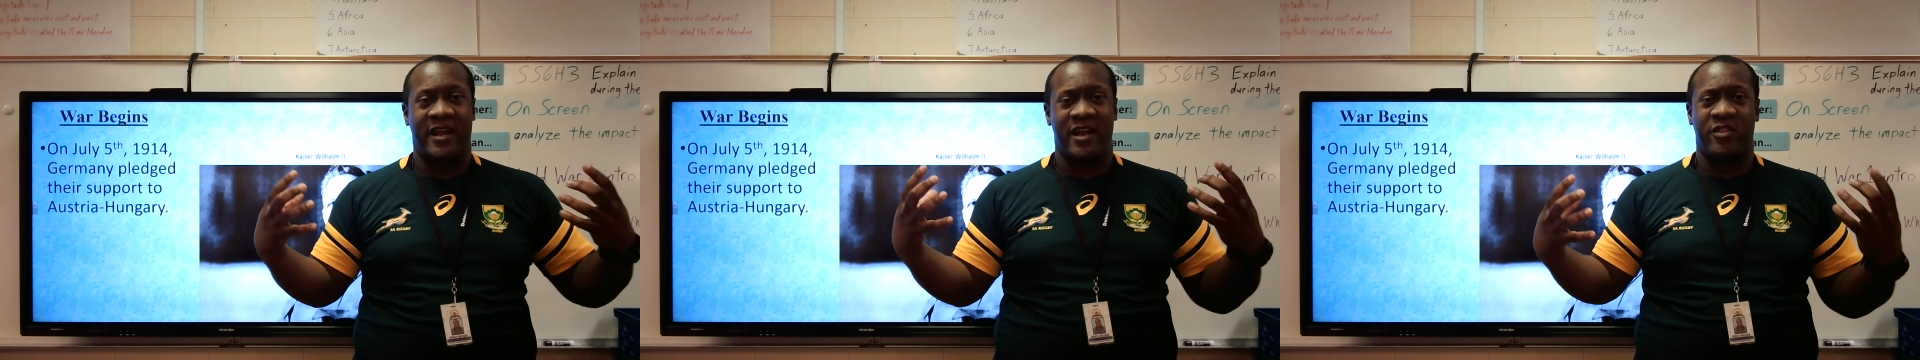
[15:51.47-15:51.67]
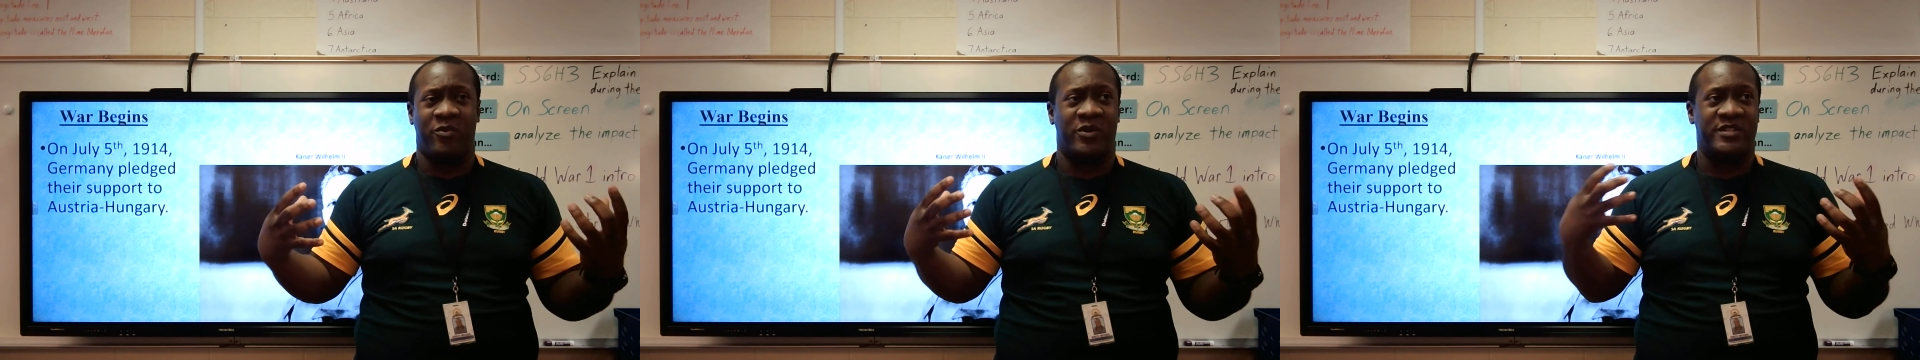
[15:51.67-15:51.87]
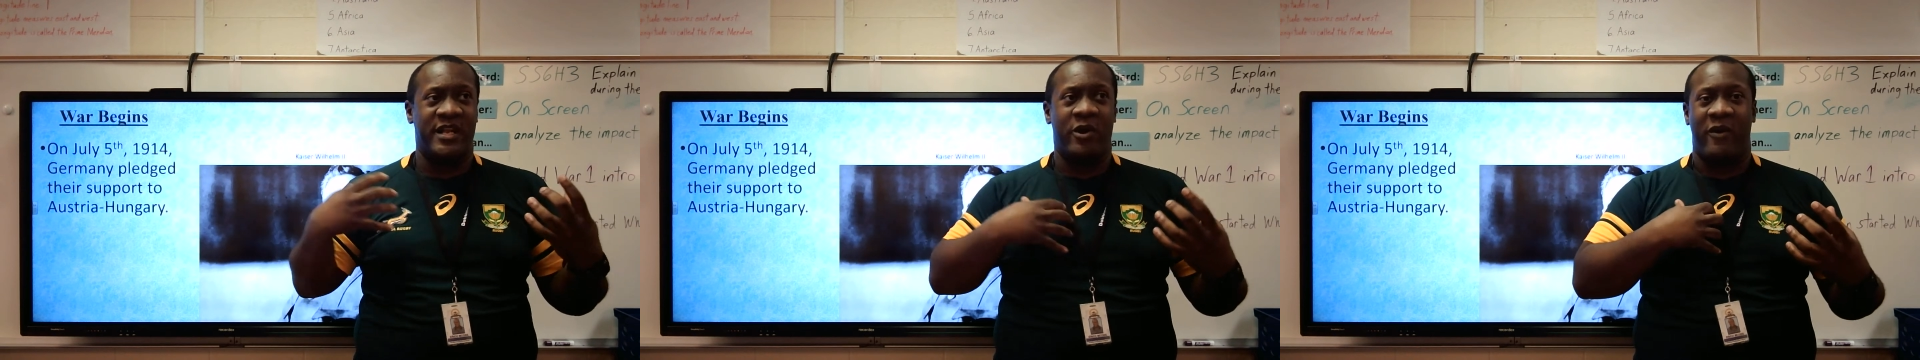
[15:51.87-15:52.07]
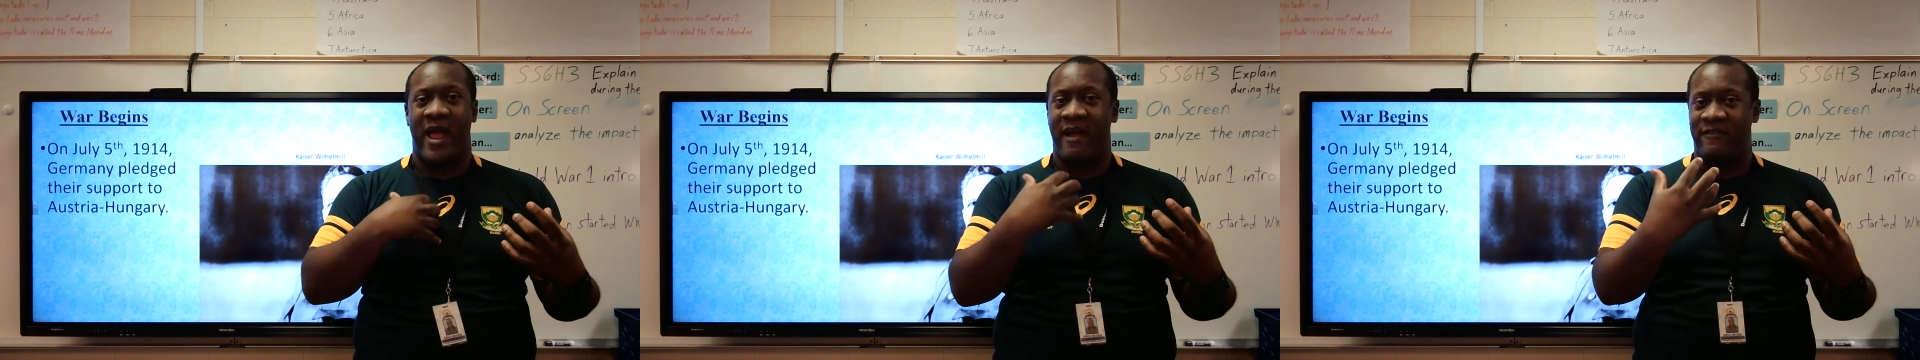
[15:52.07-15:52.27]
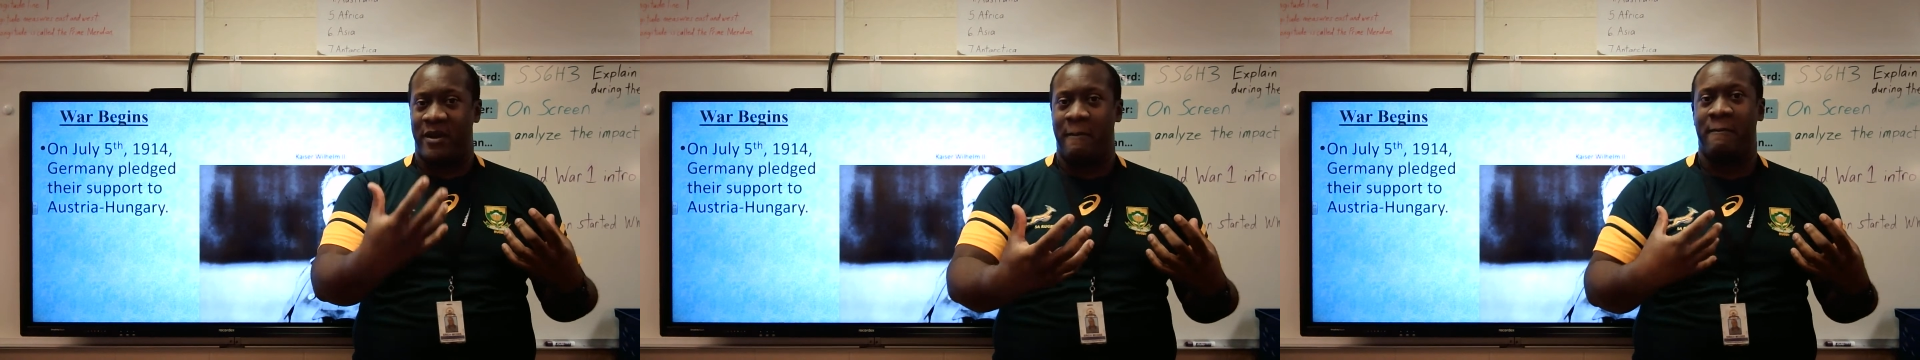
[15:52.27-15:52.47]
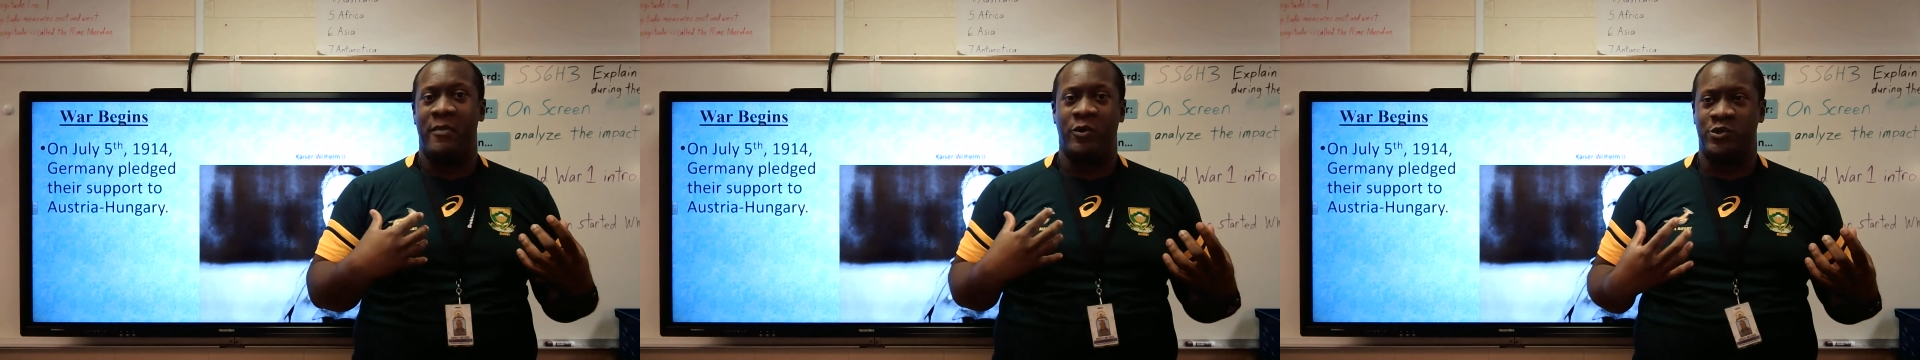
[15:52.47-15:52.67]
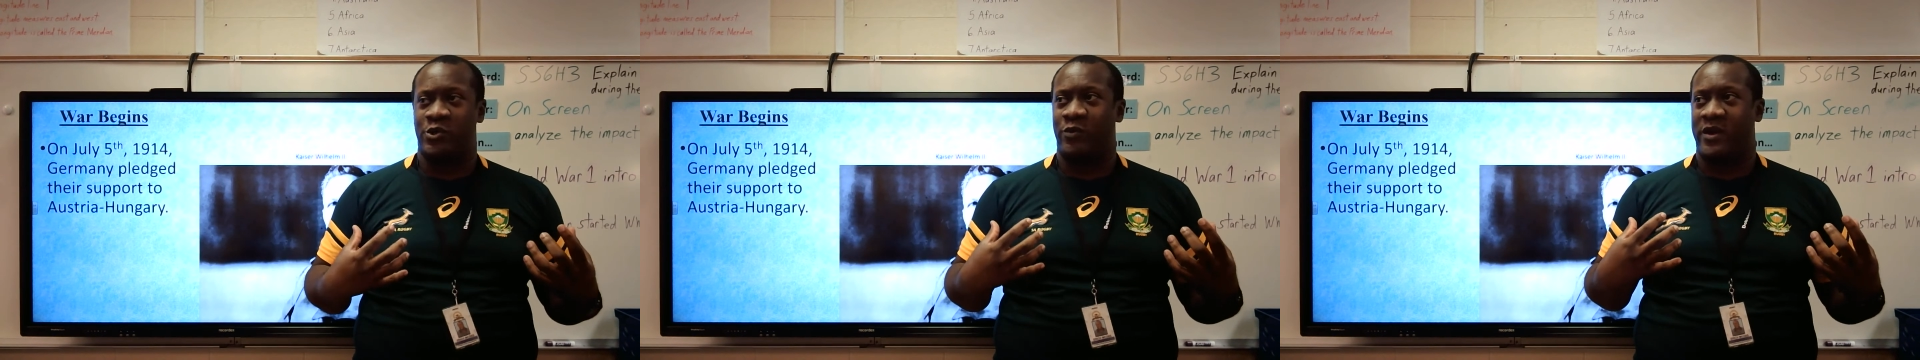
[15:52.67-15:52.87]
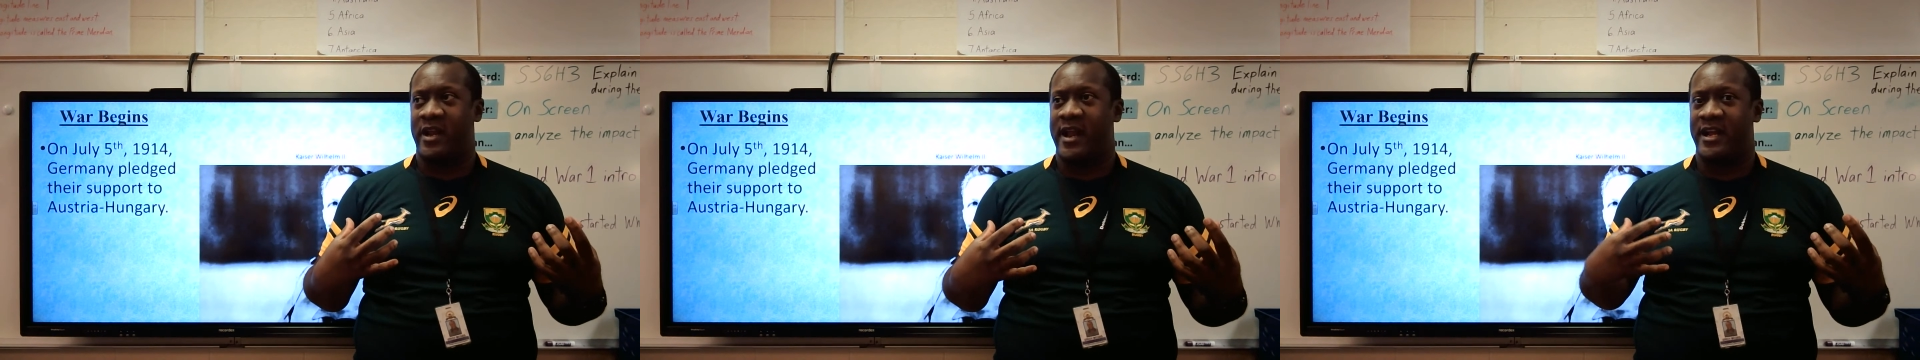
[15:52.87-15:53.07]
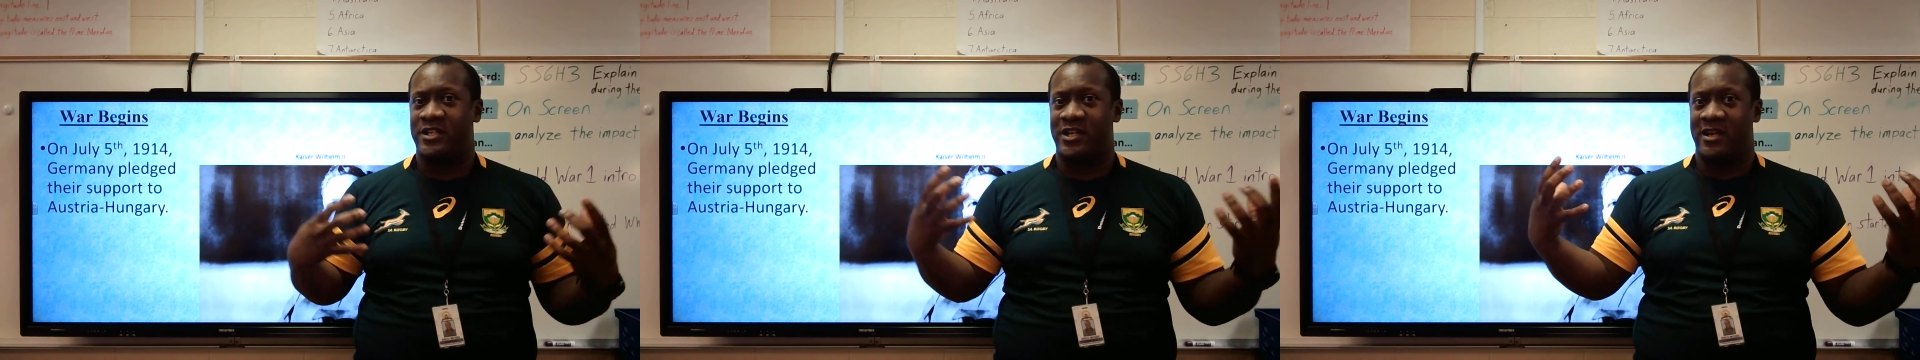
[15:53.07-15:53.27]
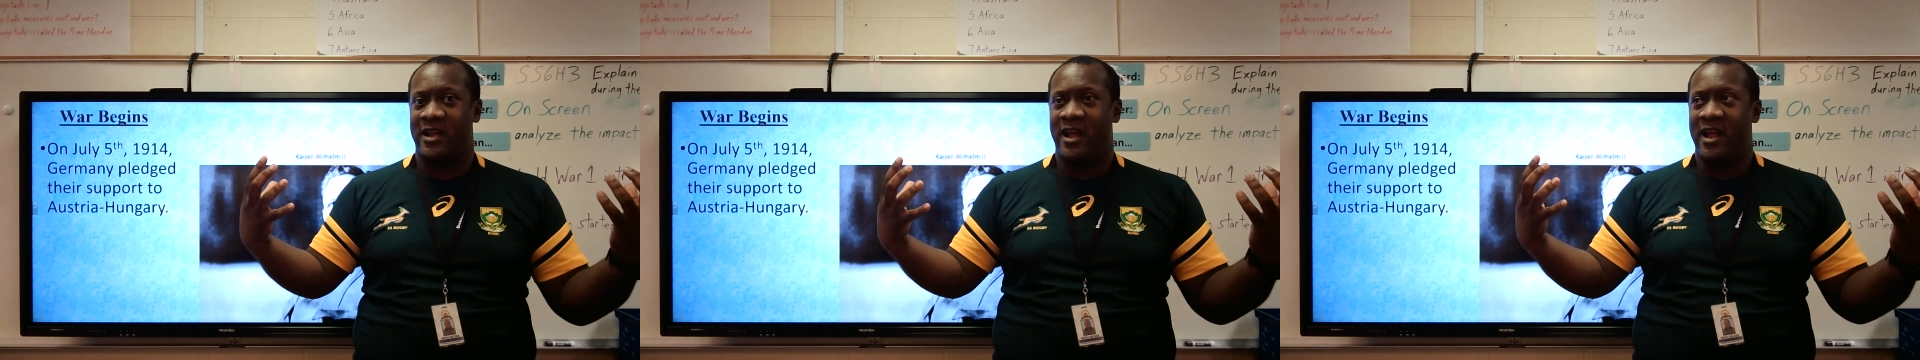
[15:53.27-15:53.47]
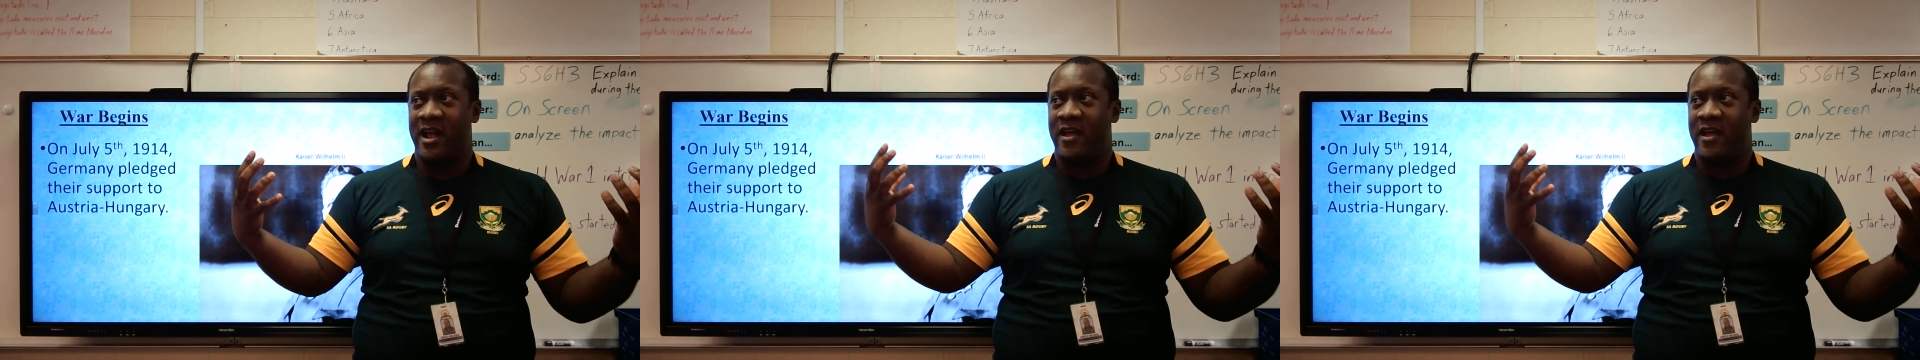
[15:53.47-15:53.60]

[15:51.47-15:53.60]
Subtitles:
In other words, they don't have an emotional connection.